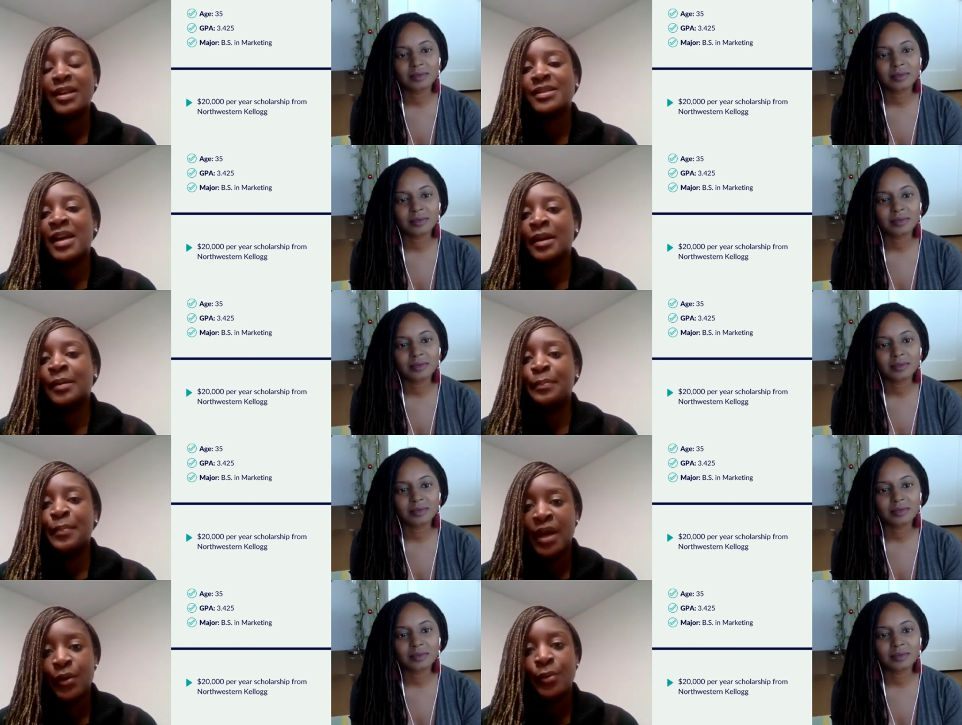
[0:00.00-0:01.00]
Speaker 1: has
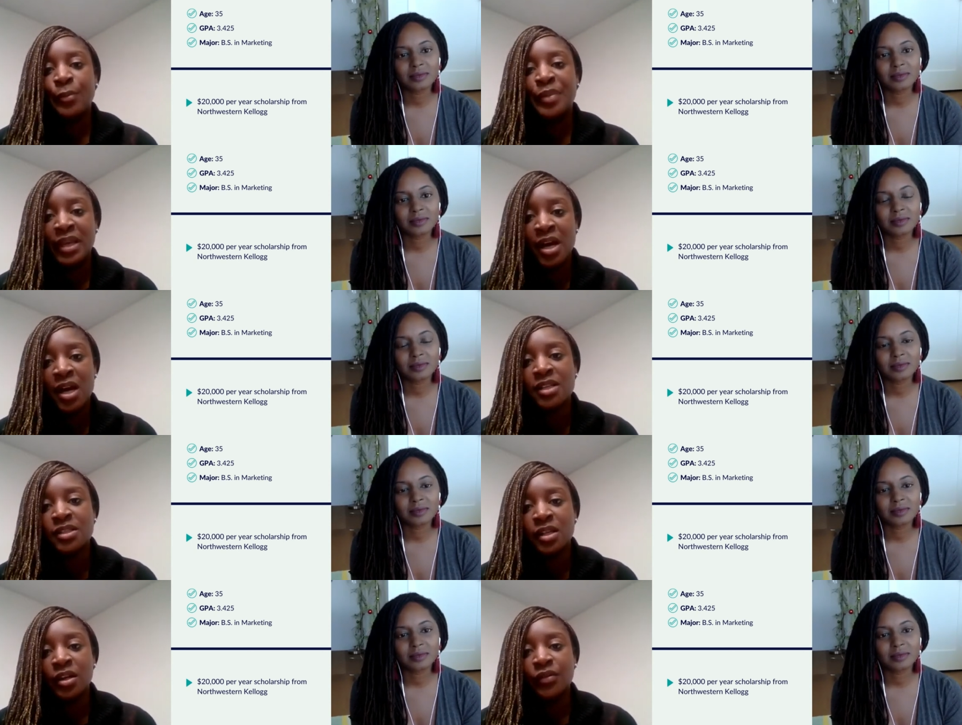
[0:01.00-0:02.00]
gotten better
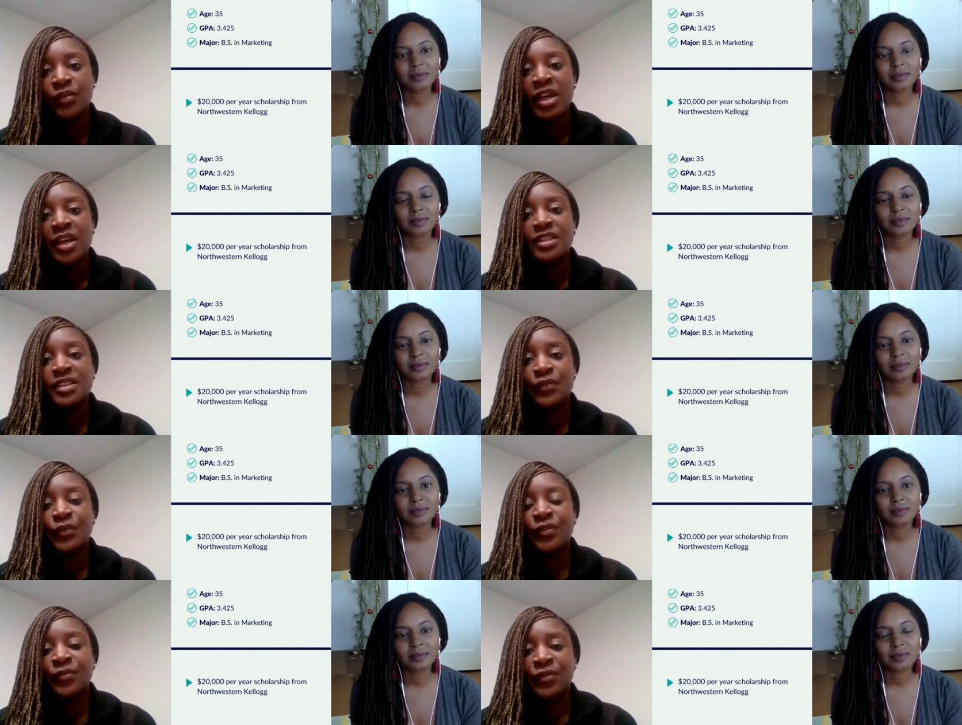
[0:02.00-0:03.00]
because of the
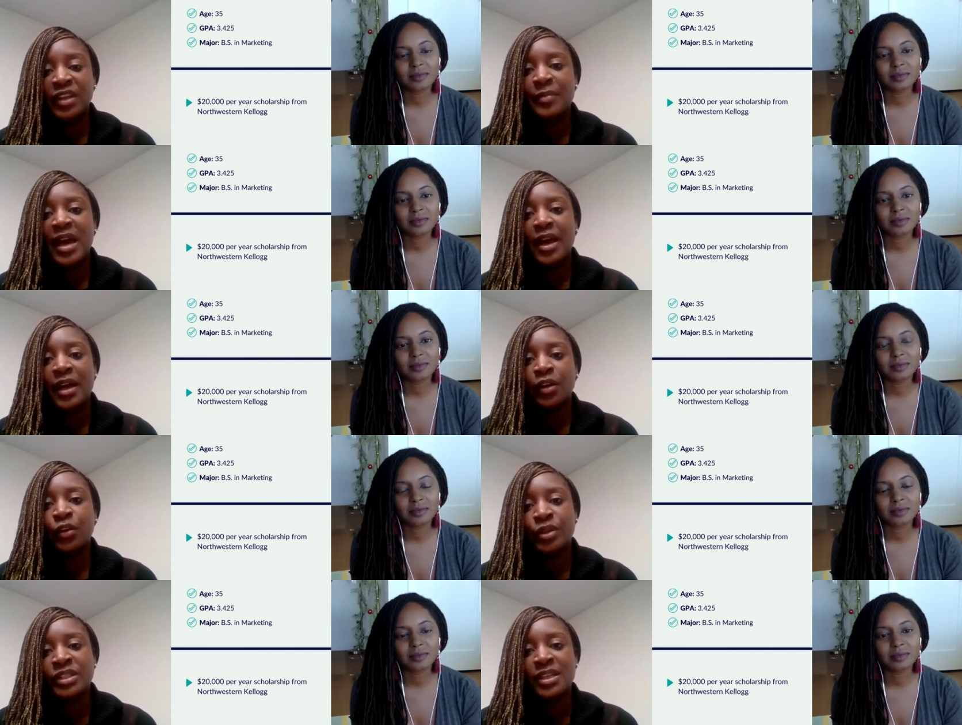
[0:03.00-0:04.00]
different feedback
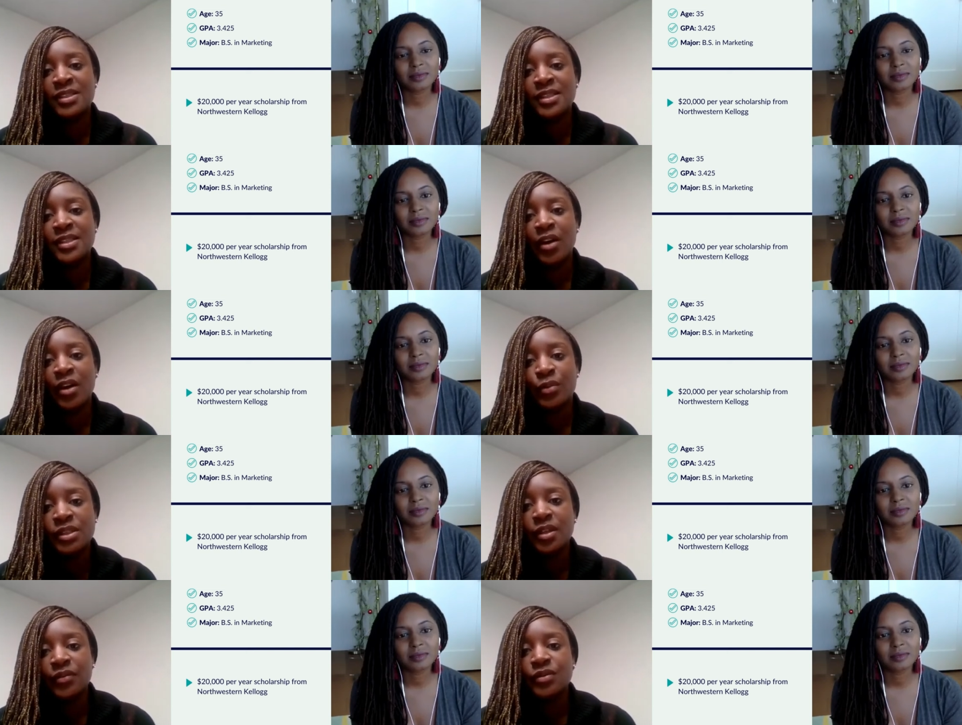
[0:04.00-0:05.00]
and critiques that I
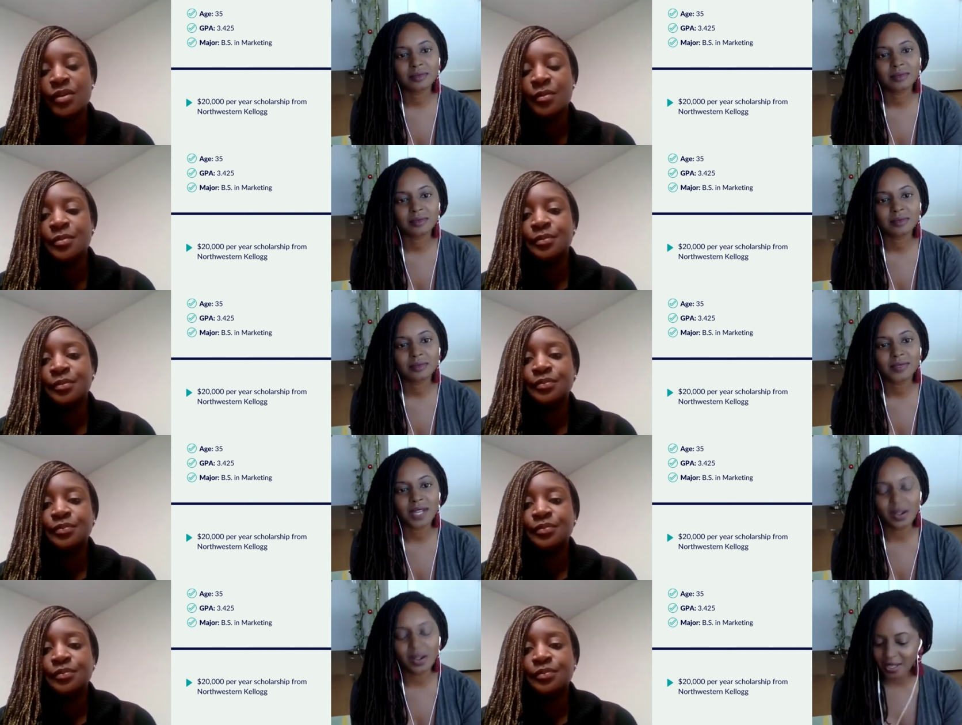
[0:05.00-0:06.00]
received.
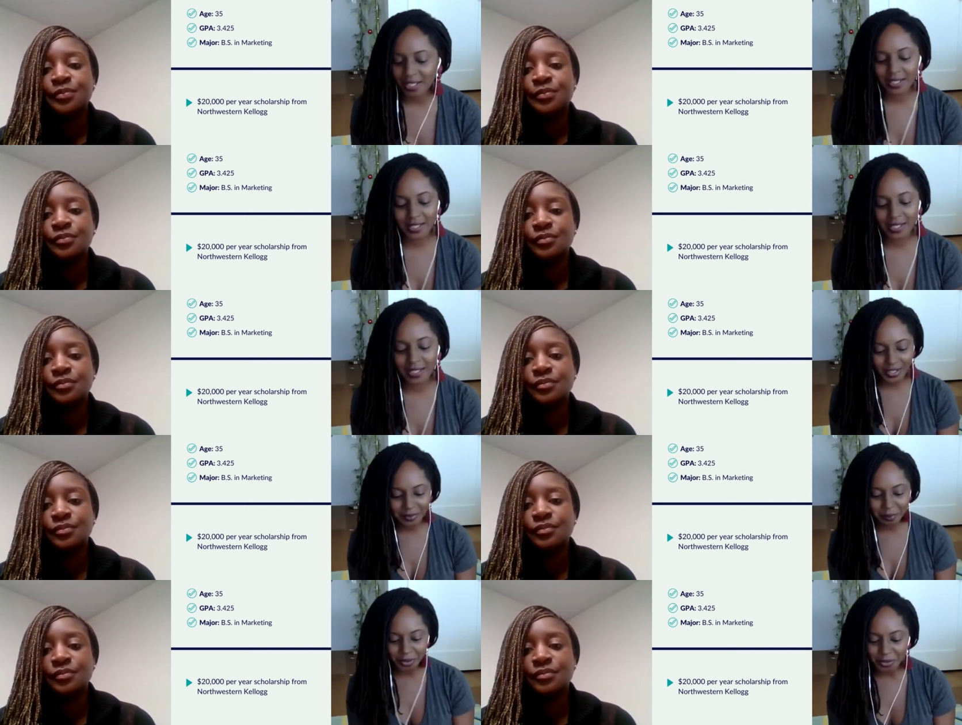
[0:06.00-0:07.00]
Speaker 2: Oh, I love
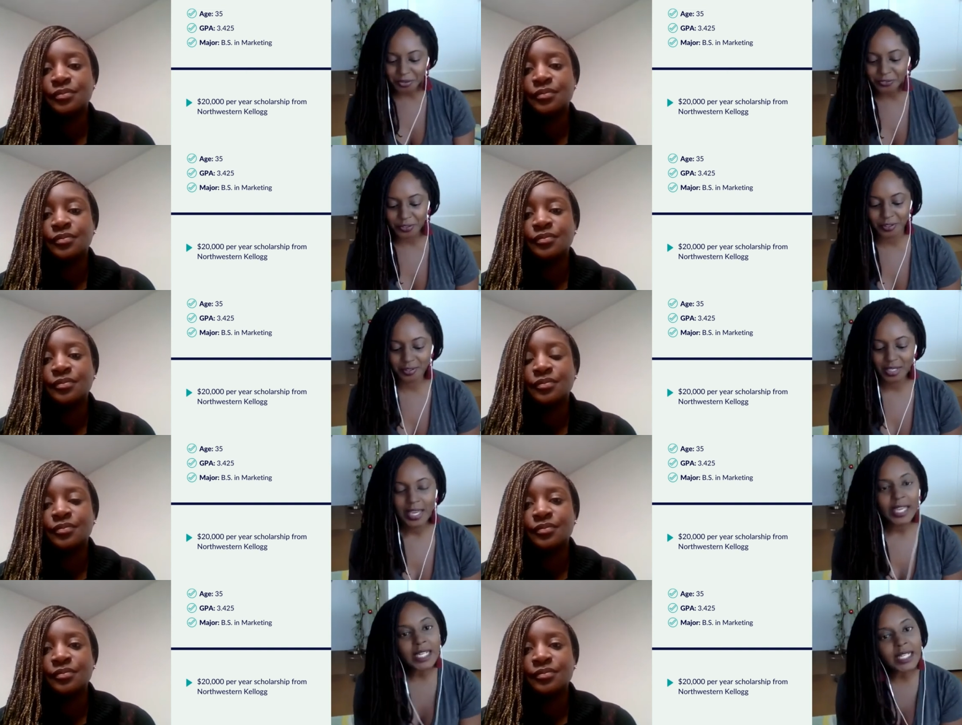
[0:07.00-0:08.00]
it. Beautiful.
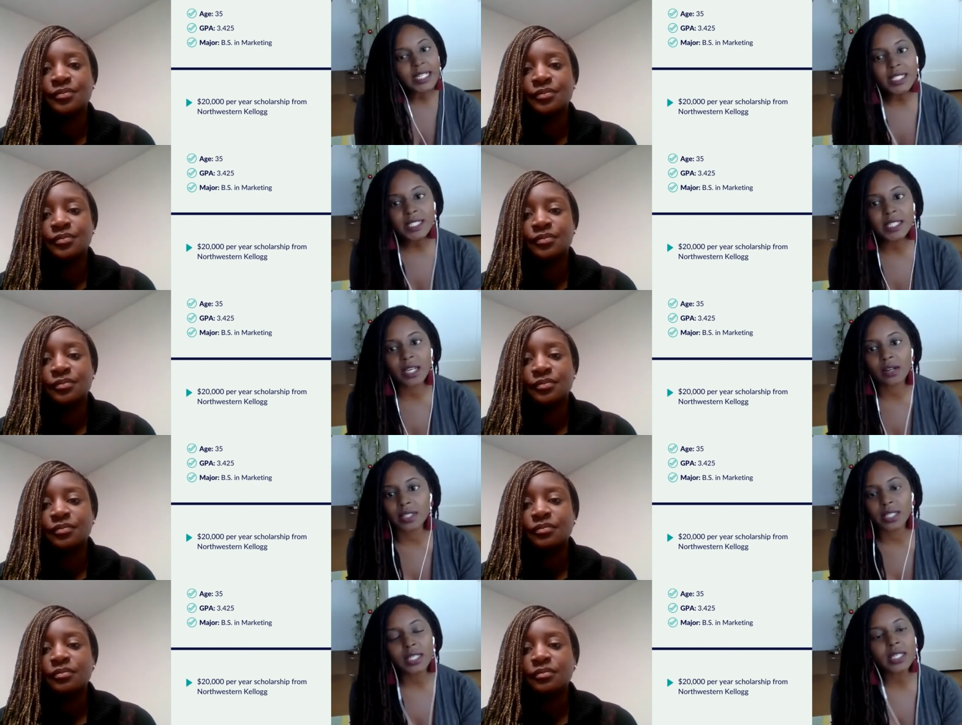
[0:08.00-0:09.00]
And it is
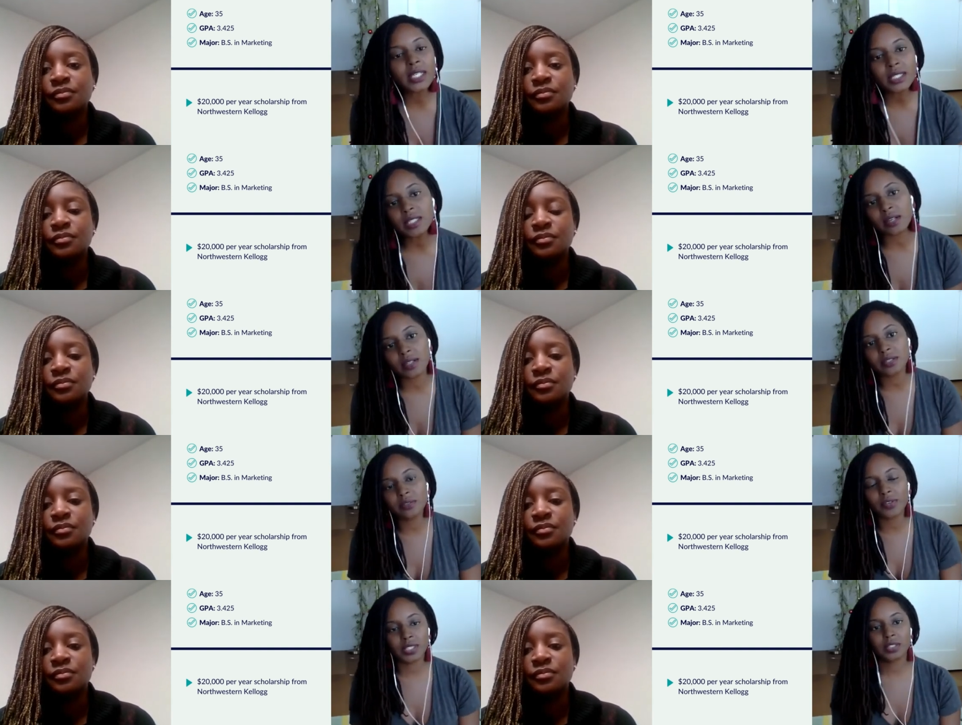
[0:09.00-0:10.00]
scary. It is scary
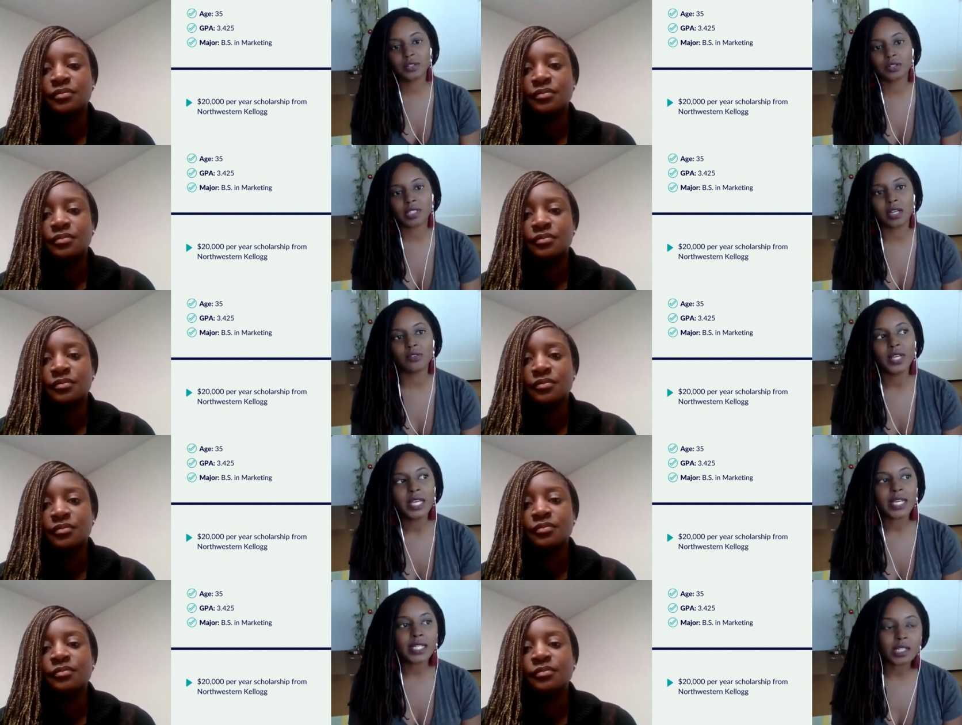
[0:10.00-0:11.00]
to invest in yourself.
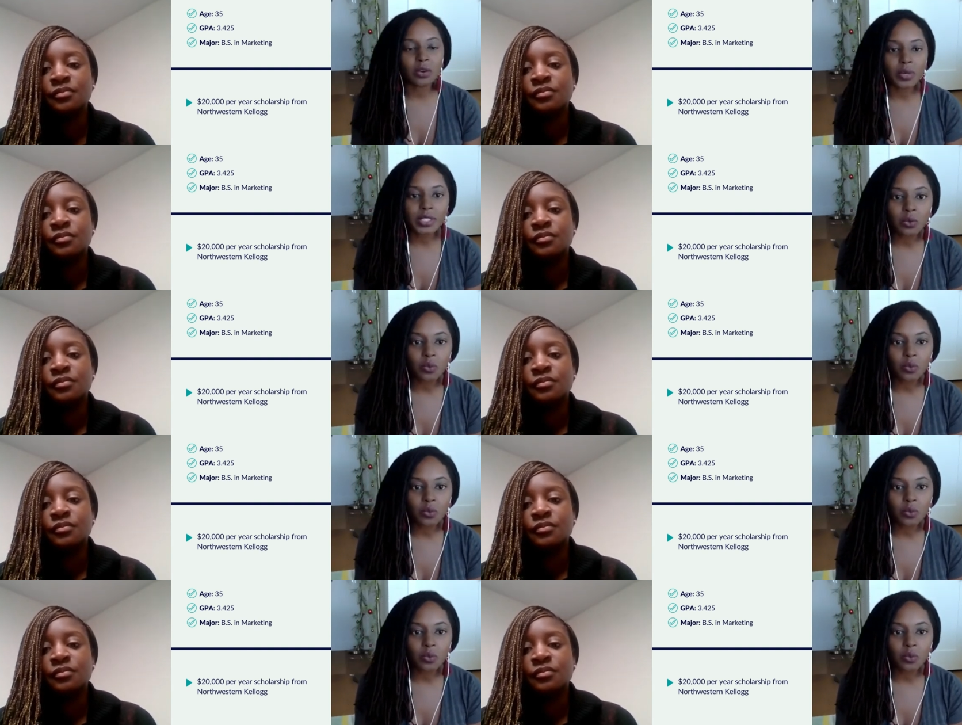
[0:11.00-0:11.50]
Is it going to